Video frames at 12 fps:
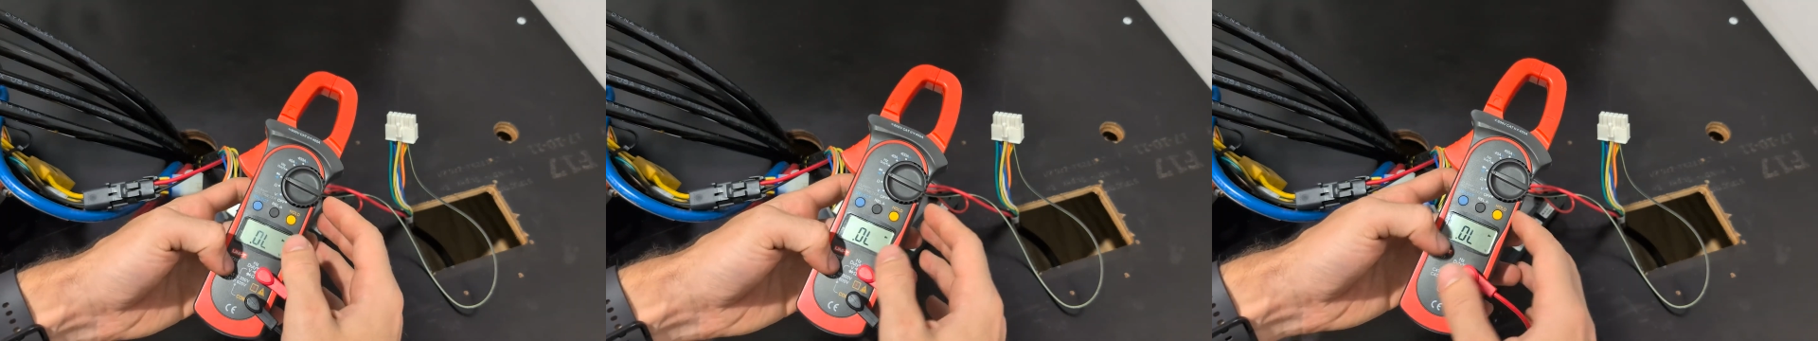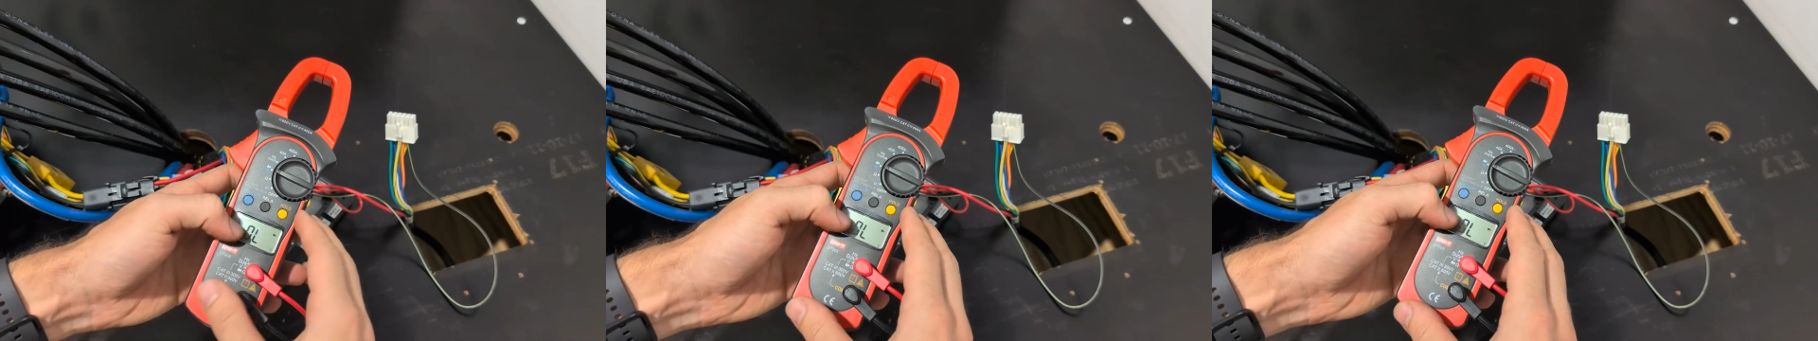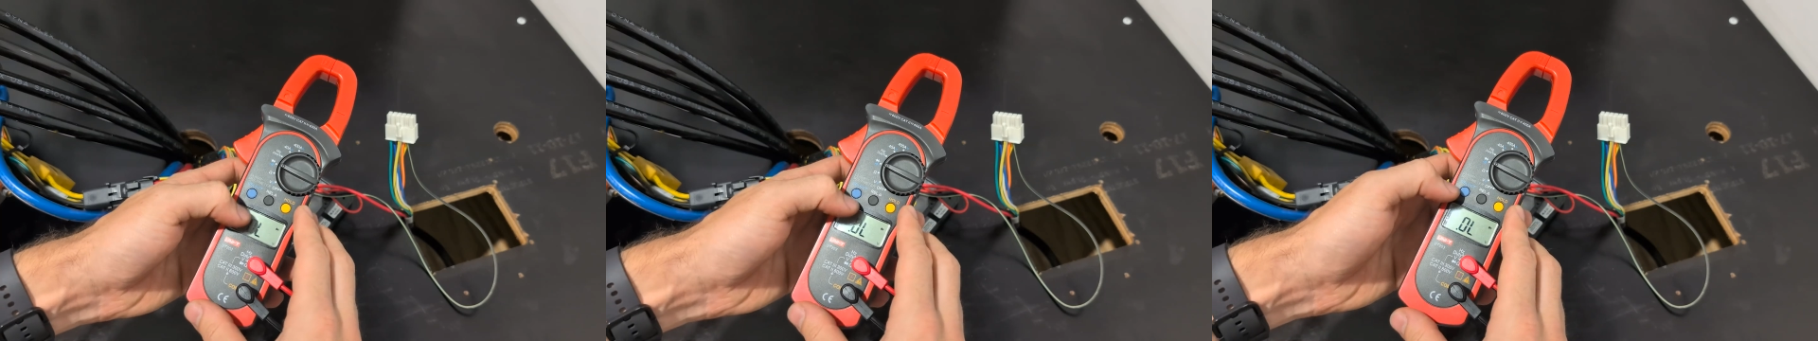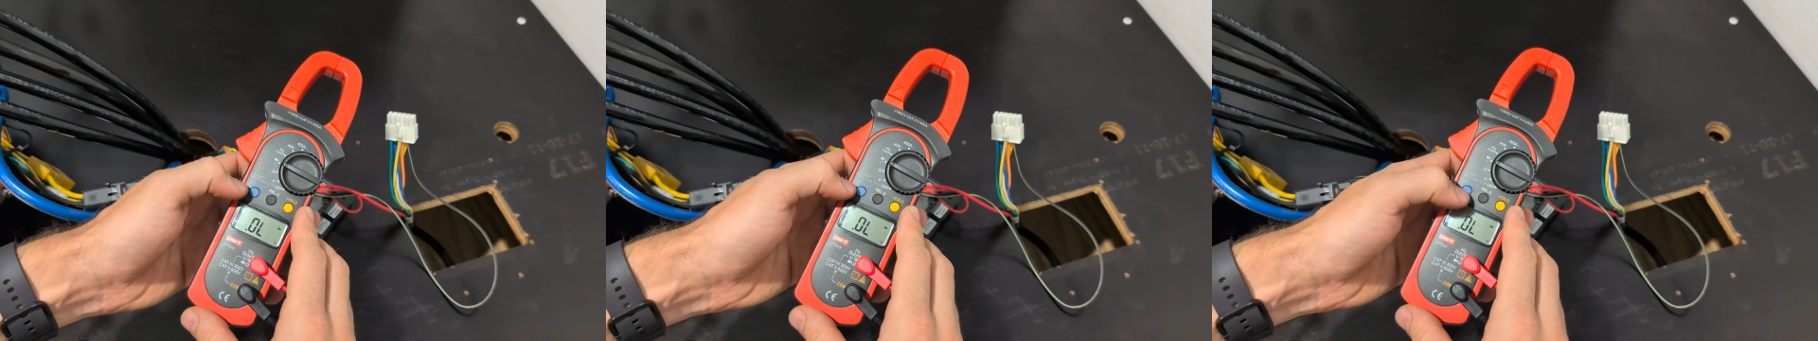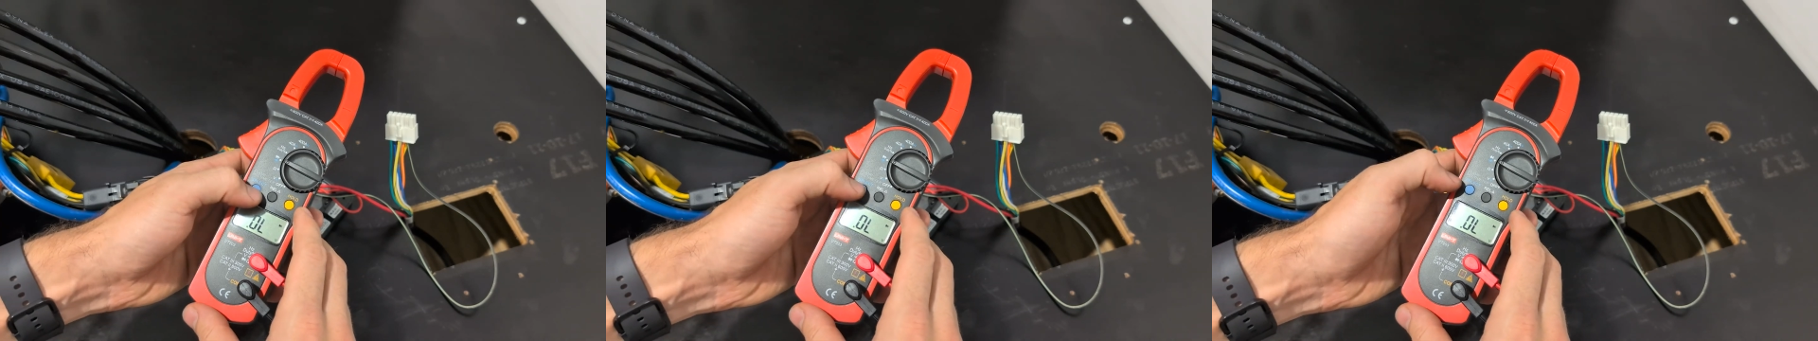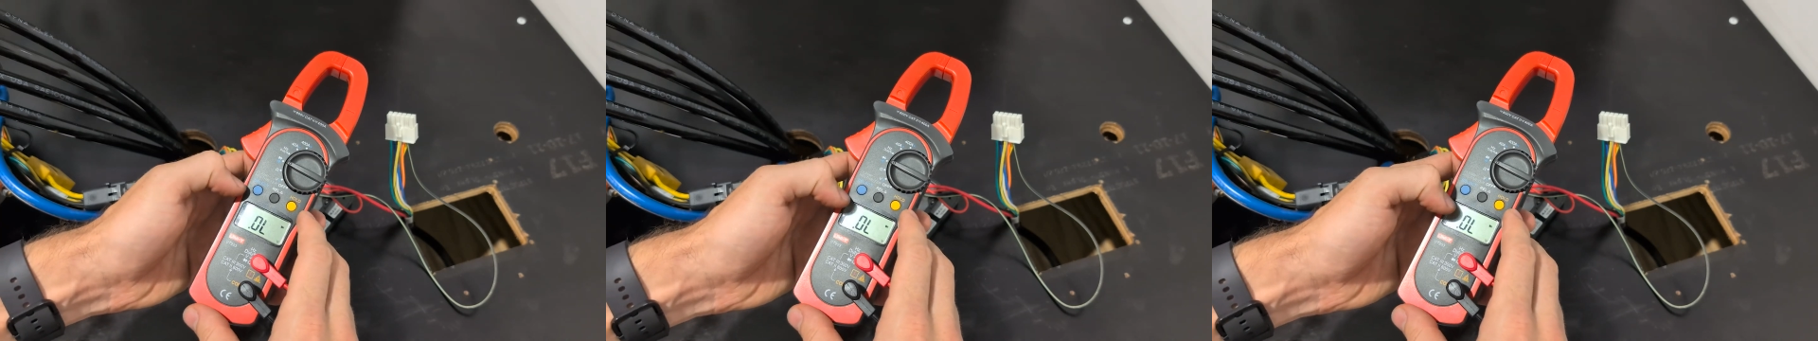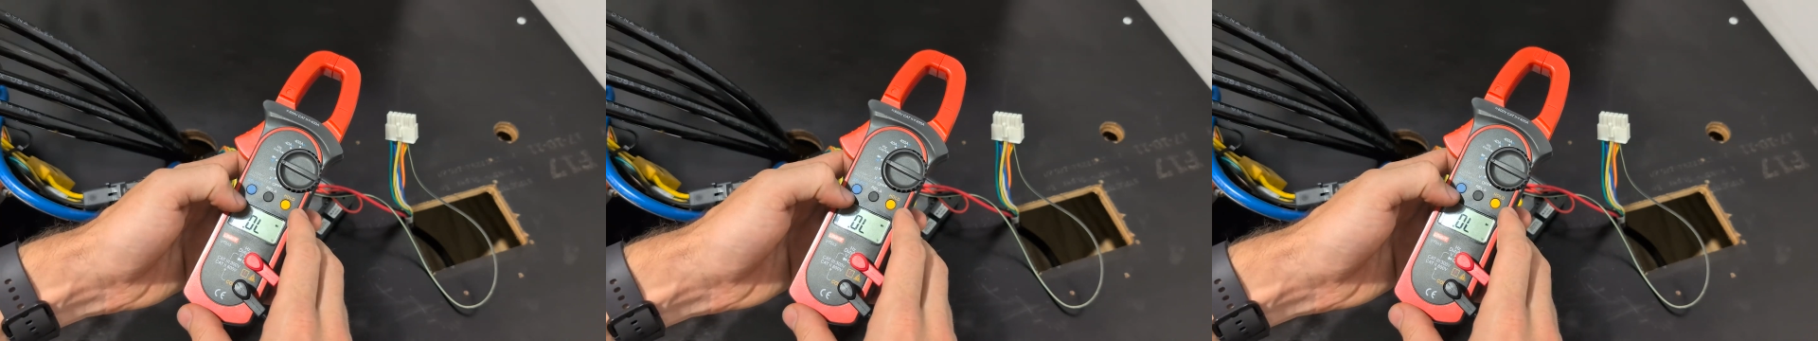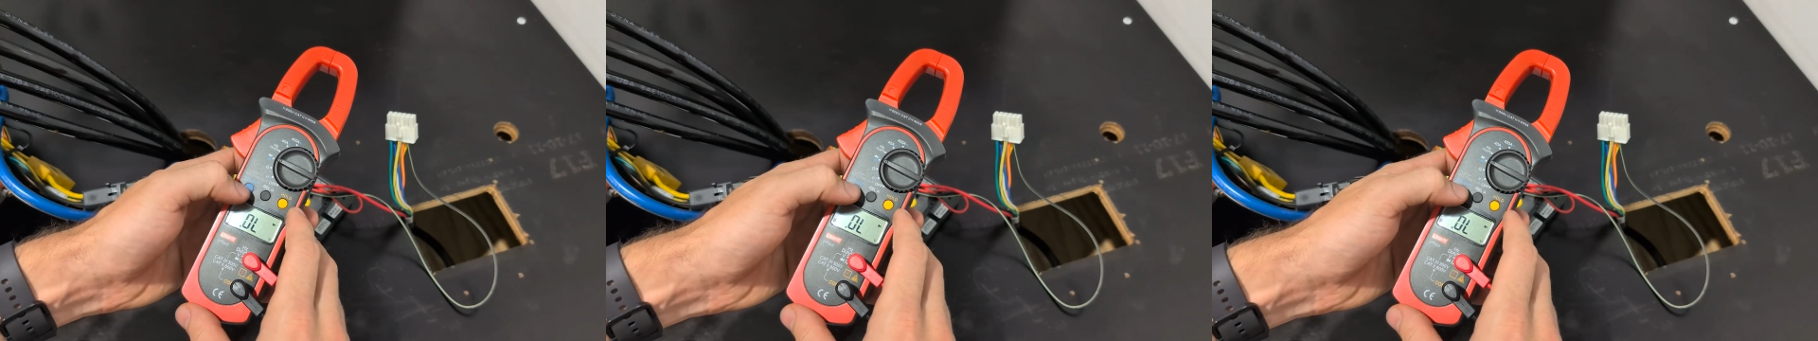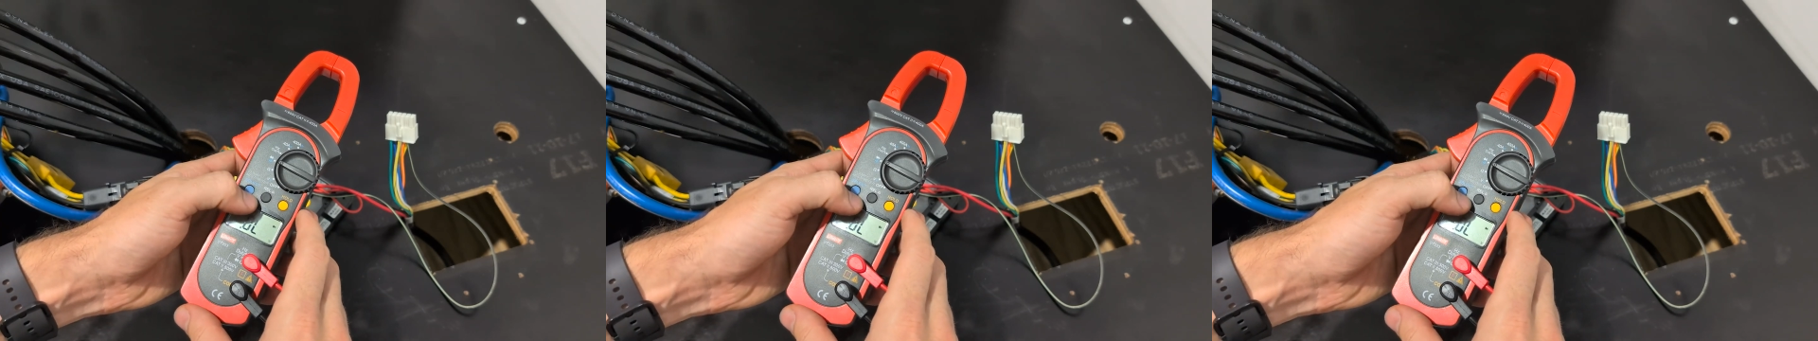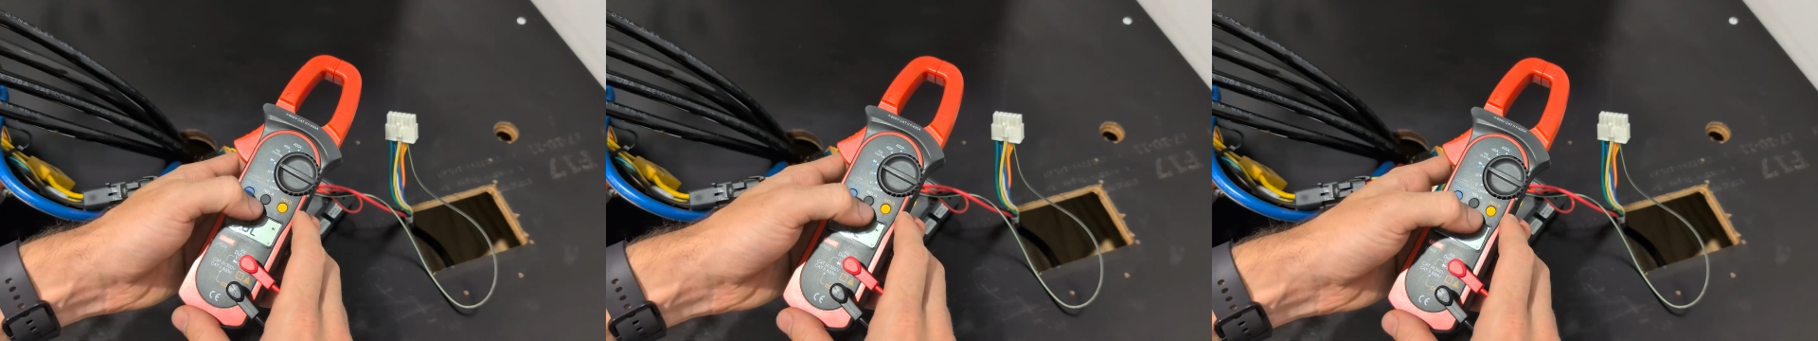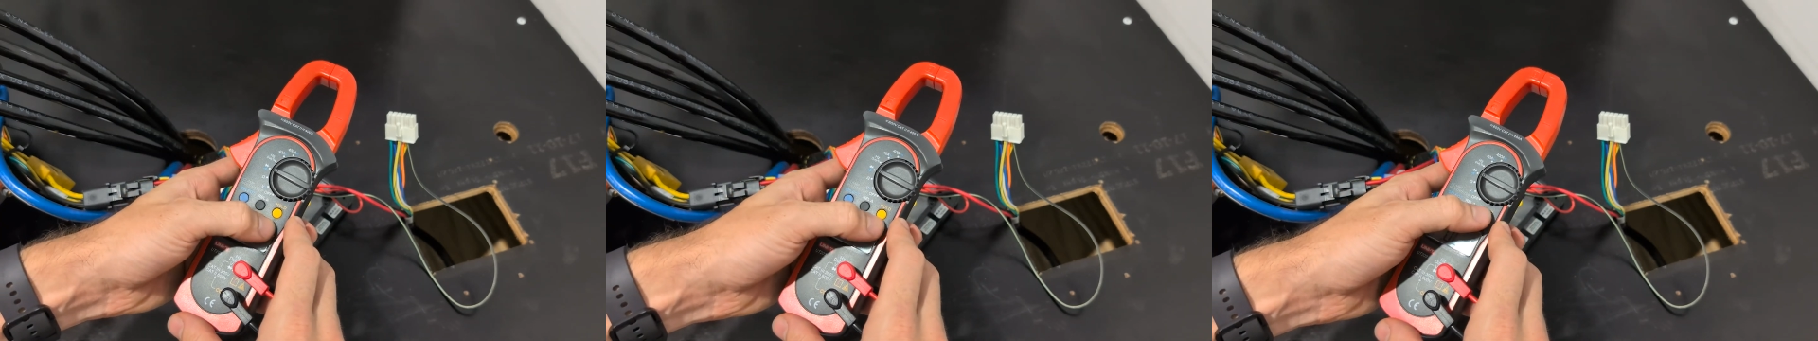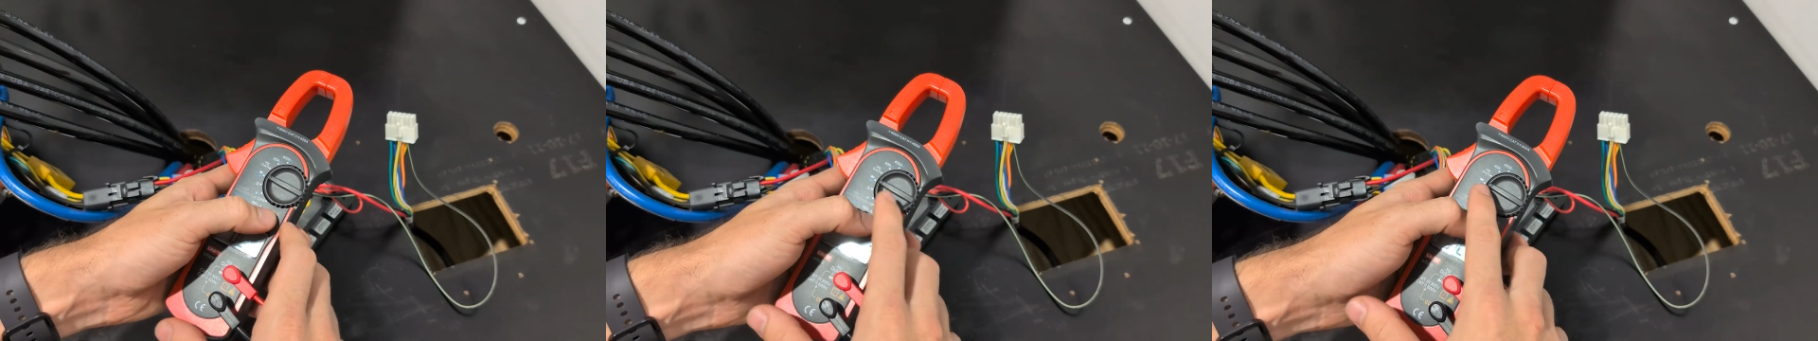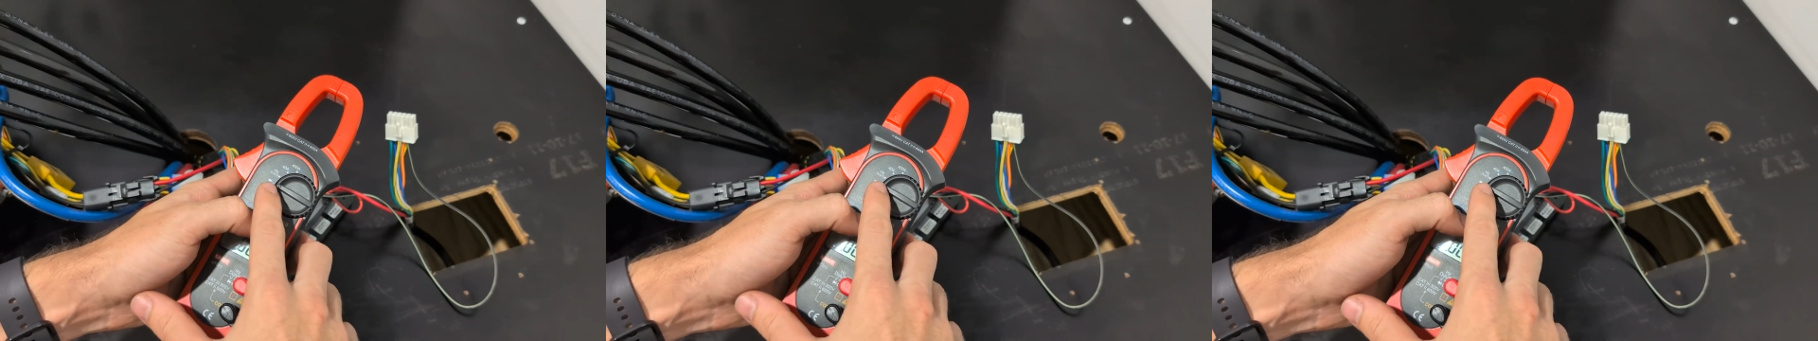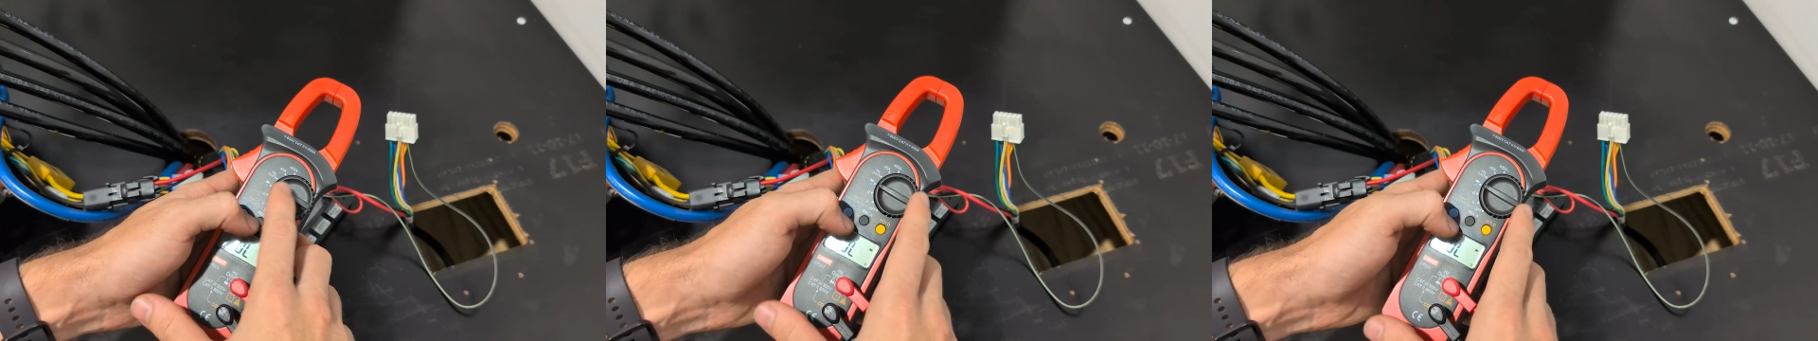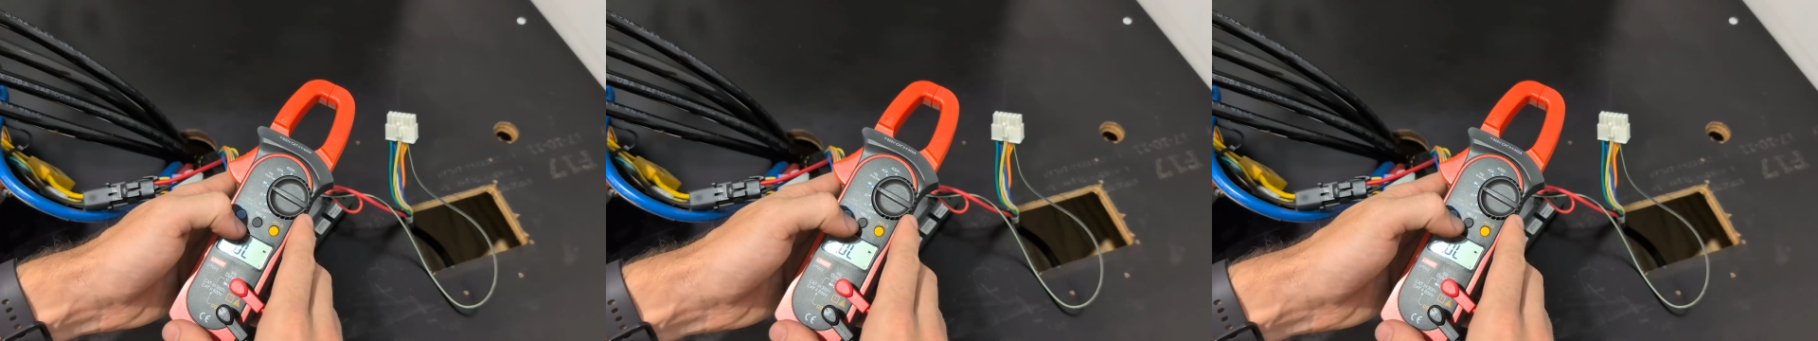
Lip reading: (no speaker visible)